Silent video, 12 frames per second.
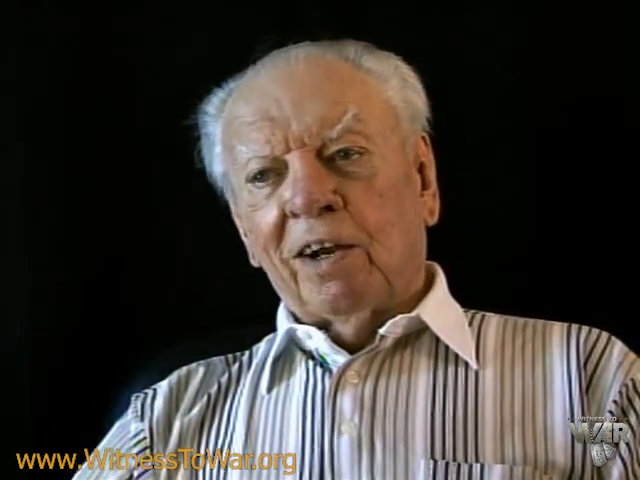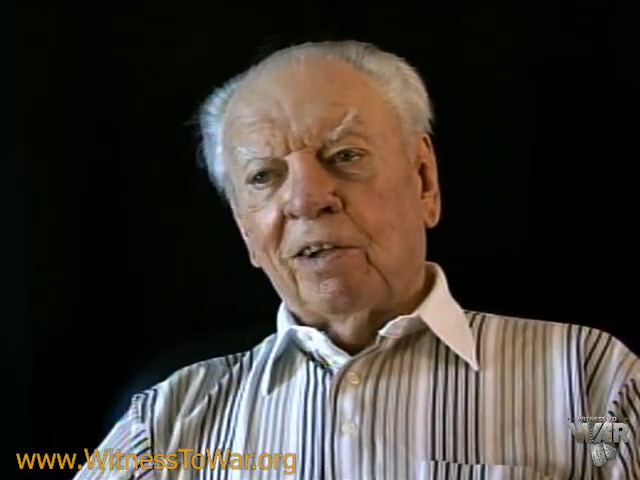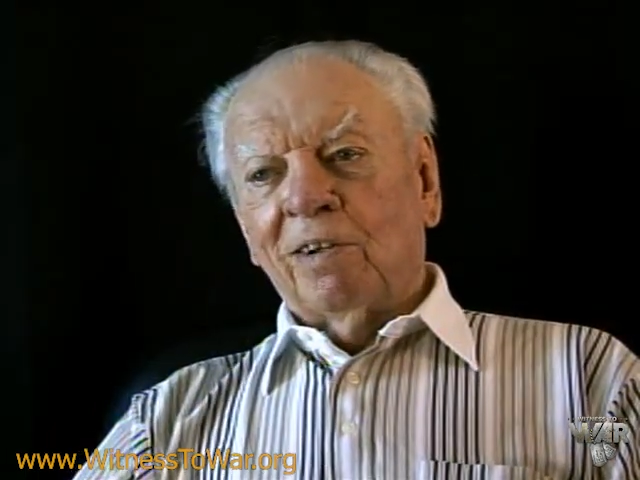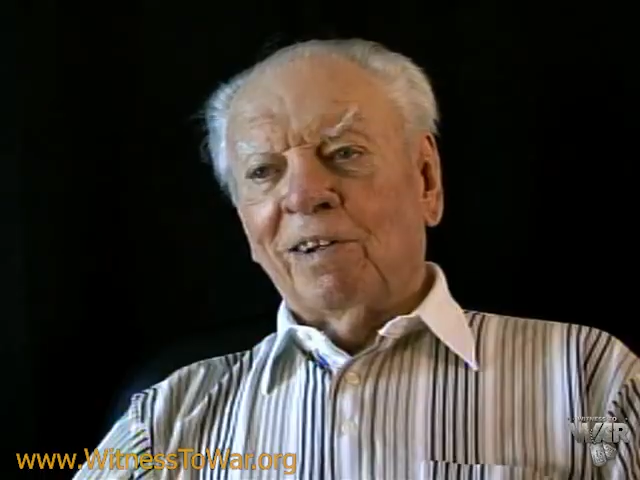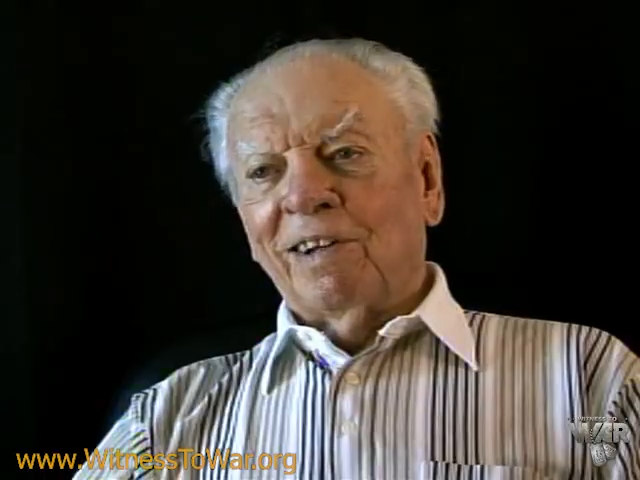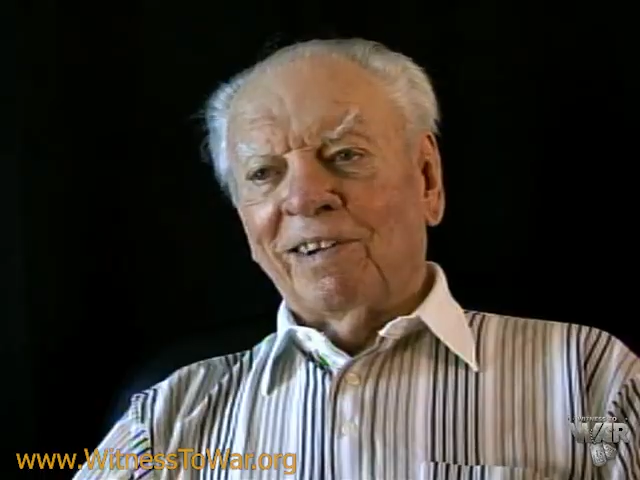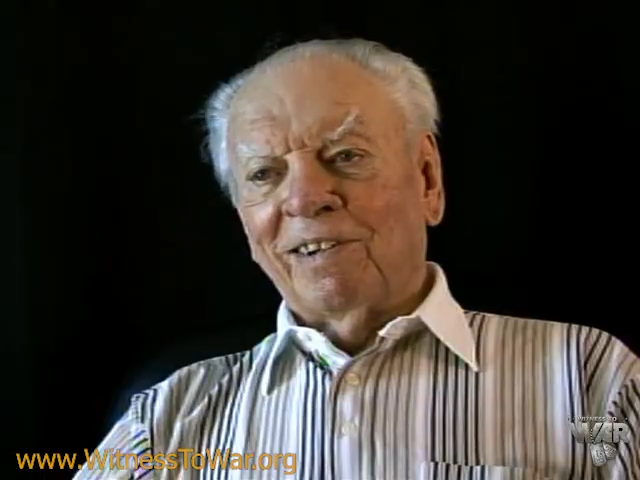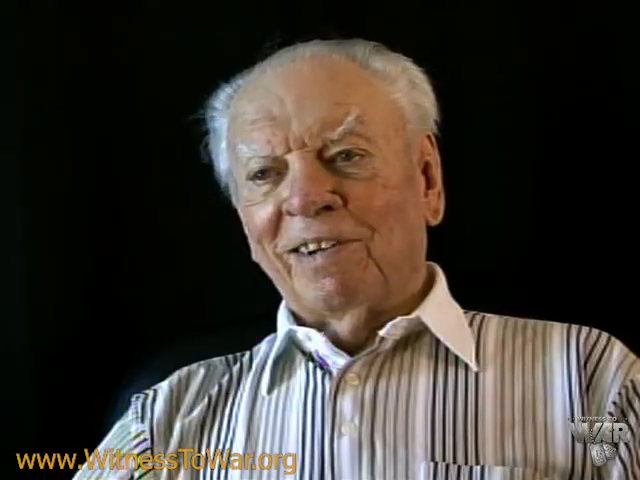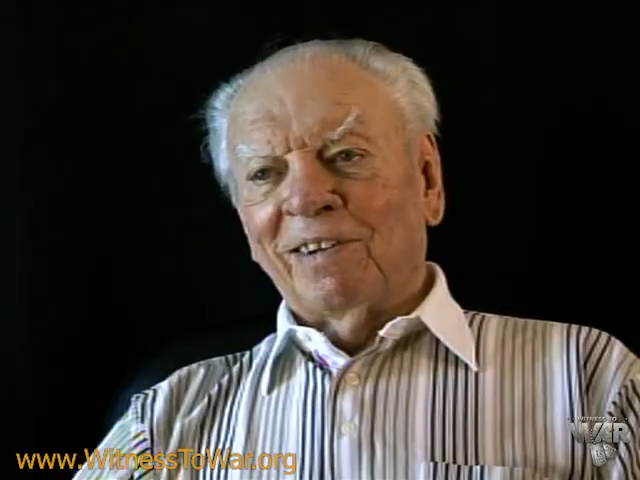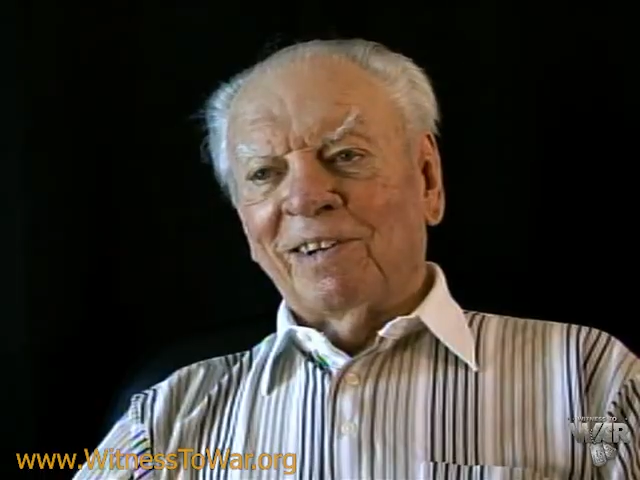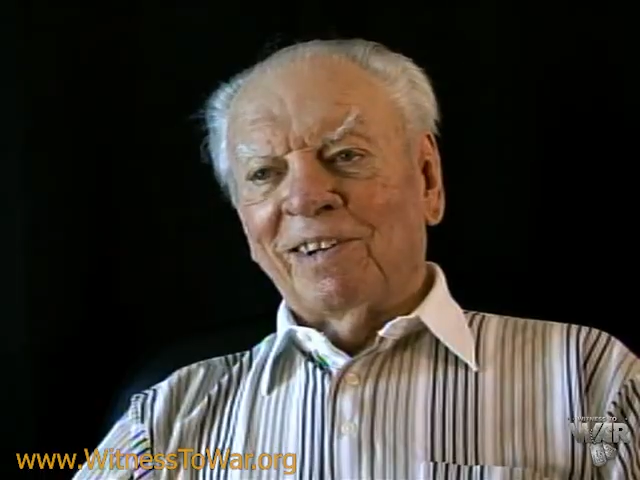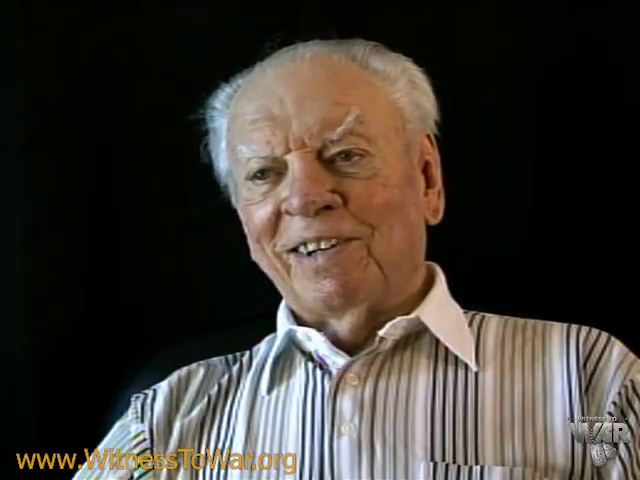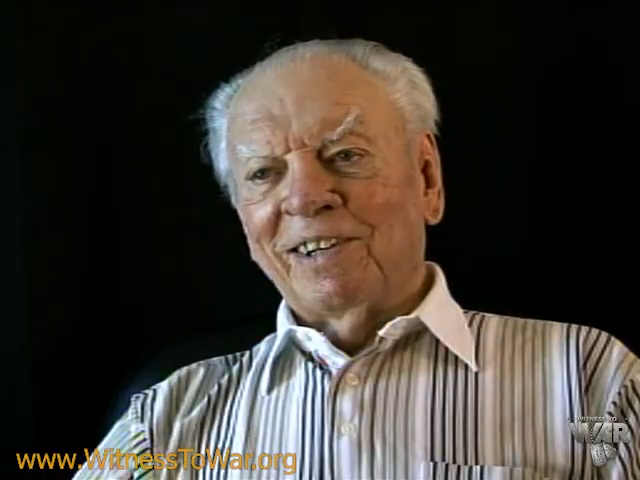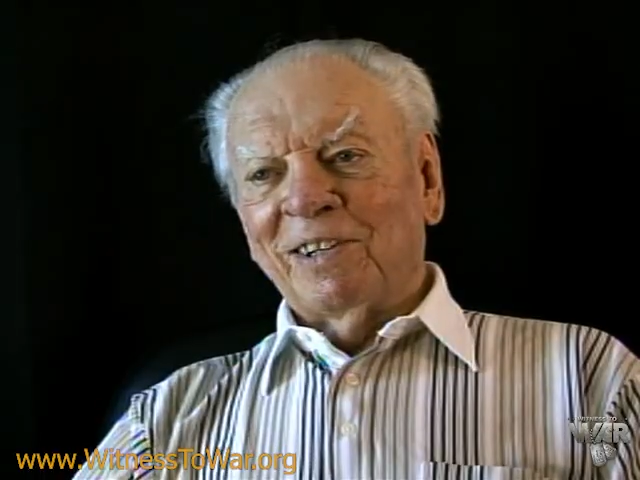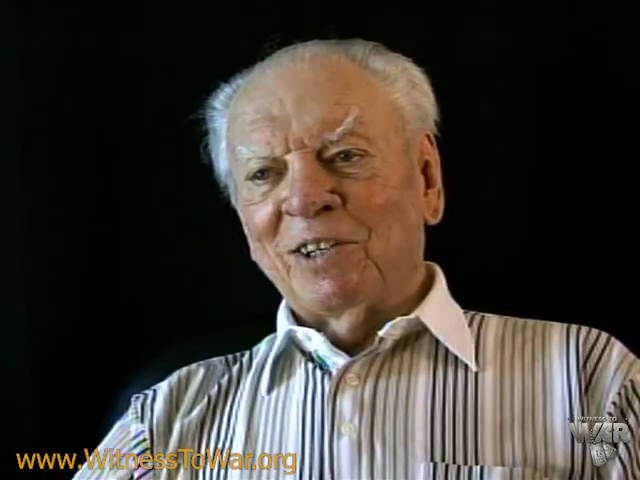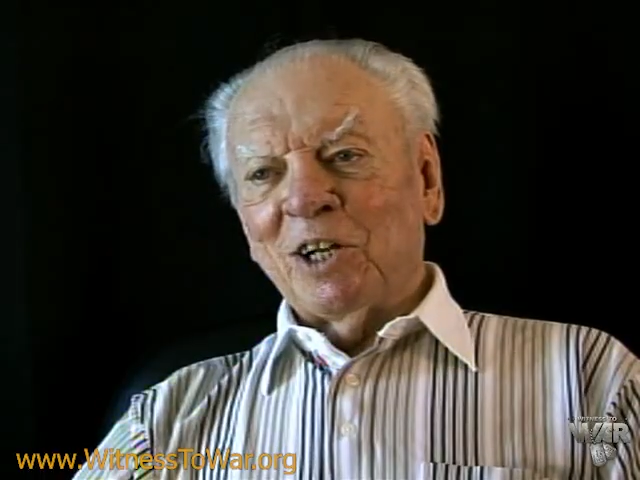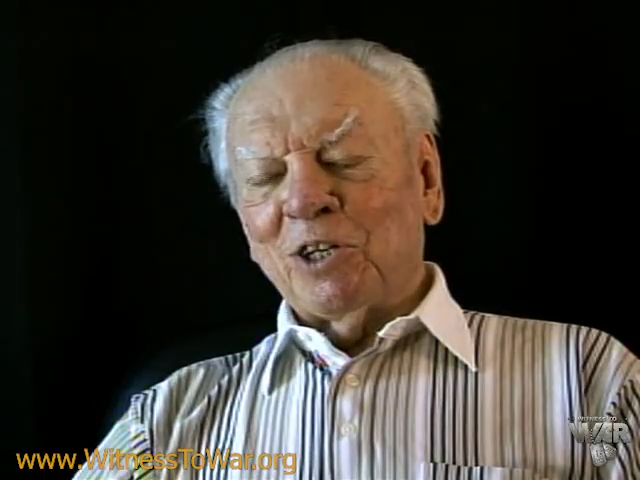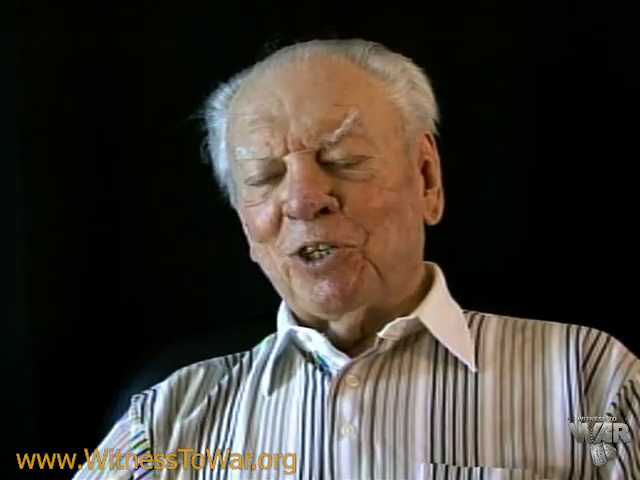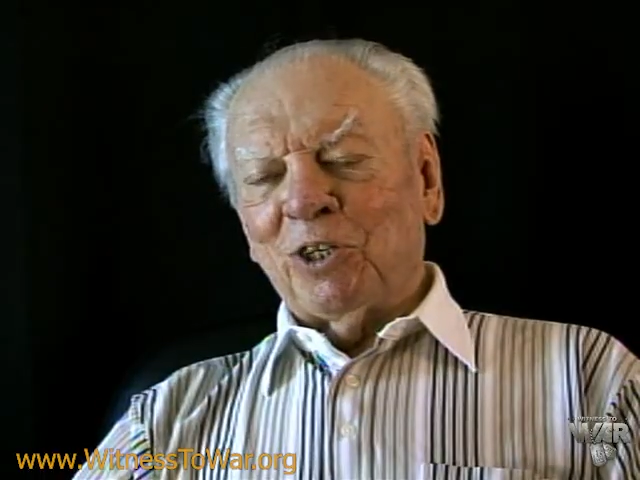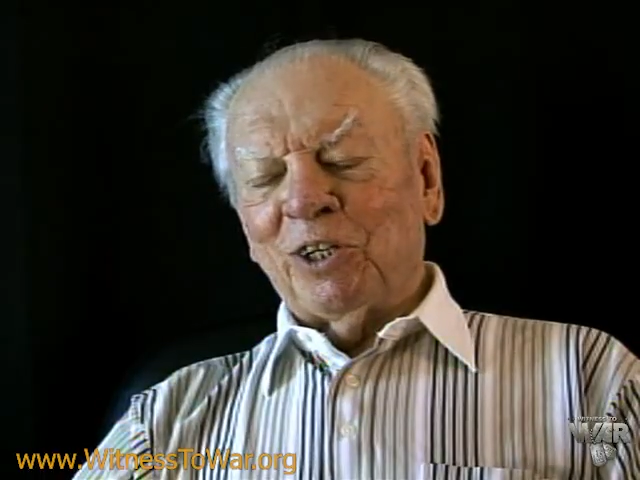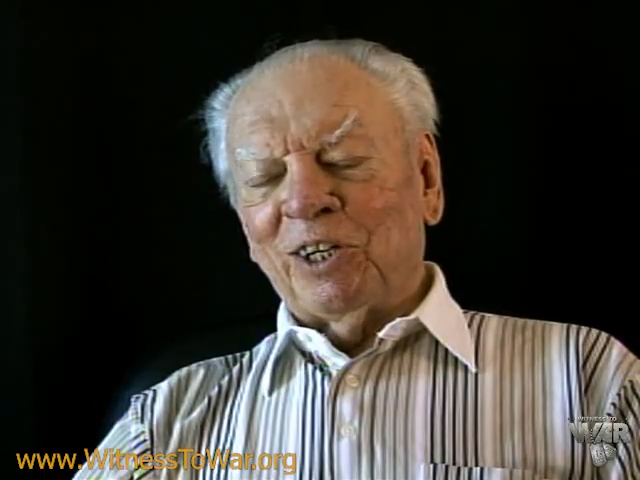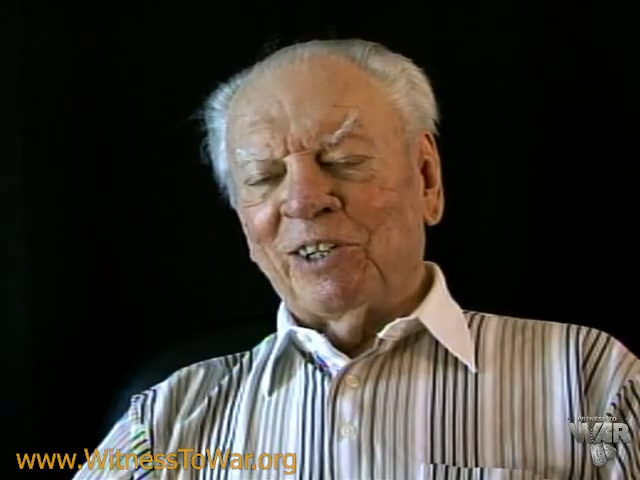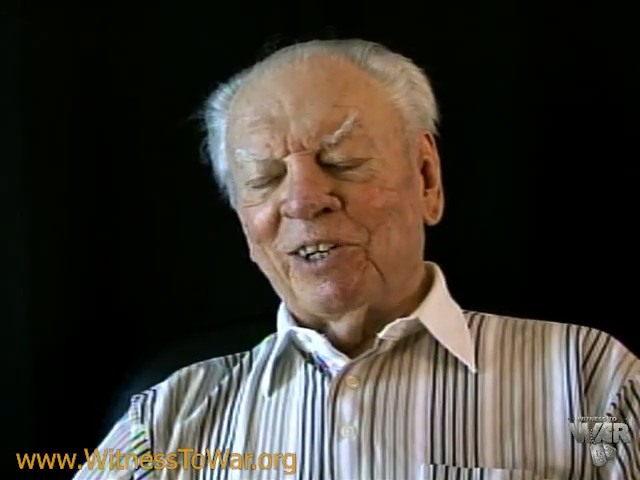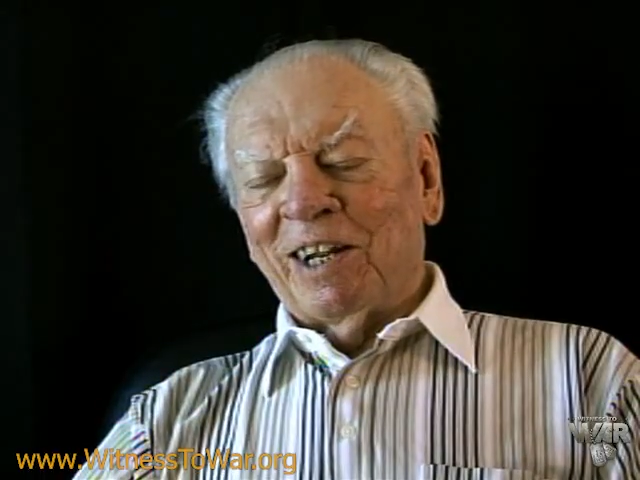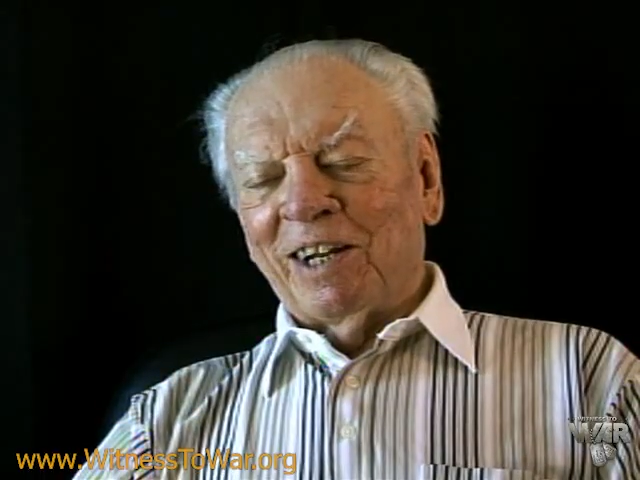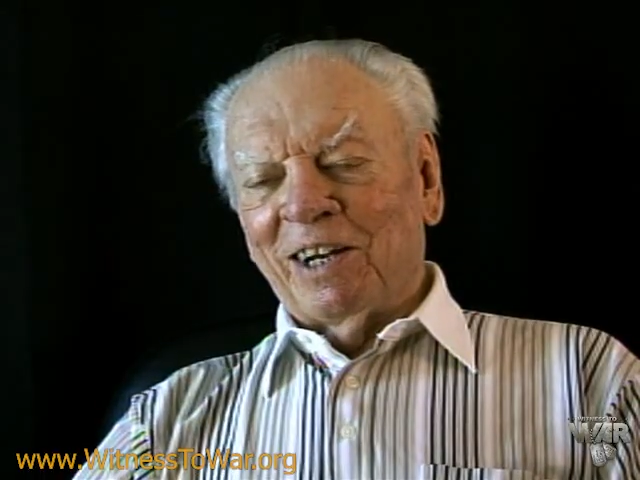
of touchy and